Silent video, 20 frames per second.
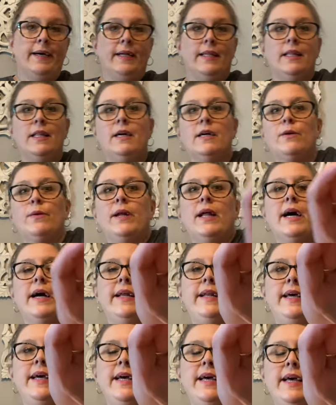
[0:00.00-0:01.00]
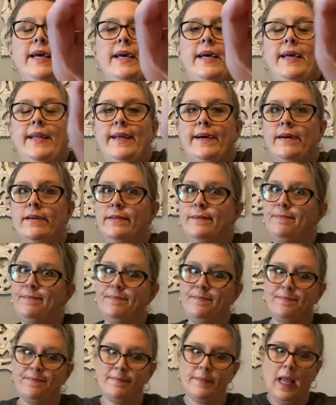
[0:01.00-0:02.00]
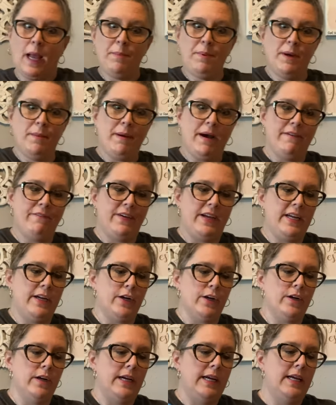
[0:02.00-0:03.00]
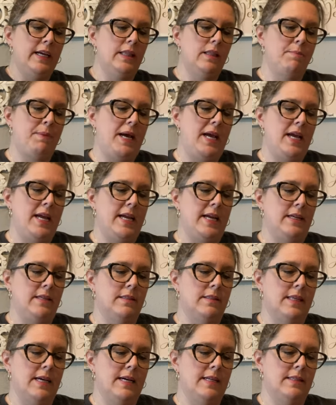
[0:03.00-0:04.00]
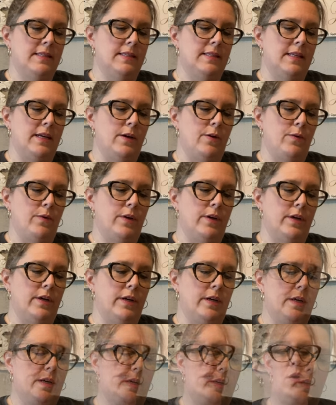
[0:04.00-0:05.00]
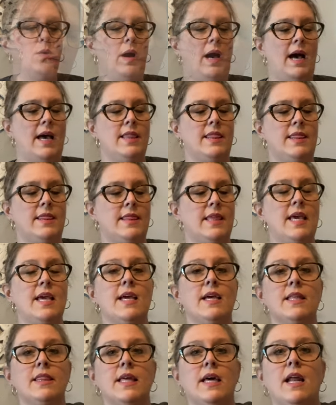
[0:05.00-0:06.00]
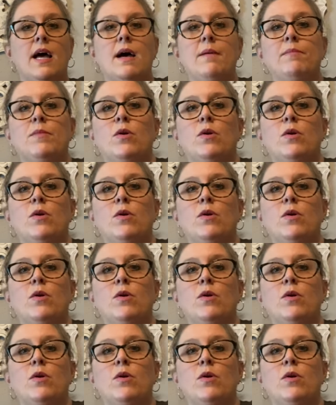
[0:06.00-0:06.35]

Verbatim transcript: Look what I did. I put my finger in the paint. That's no good. So I think that I'm